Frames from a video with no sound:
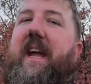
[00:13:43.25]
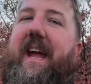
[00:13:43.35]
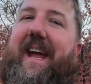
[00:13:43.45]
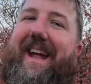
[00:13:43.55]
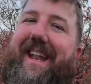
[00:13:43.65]

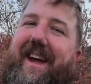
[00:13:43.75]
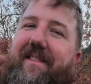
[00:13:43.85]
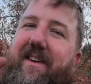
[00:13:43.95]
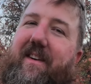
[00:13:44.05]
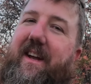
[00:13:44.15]
and
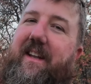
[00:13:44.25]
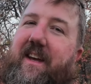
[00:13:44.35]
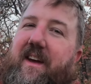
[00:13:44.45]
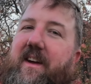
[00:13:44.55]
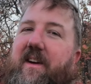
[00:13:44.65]
have a great
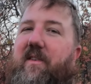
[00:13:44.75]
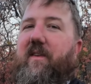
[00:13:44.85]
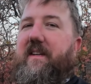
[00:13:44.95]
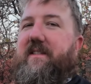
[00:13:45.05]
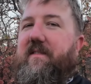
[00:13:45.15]

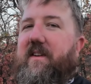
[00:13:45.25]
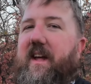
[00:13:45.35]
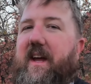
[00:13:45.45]
rest of your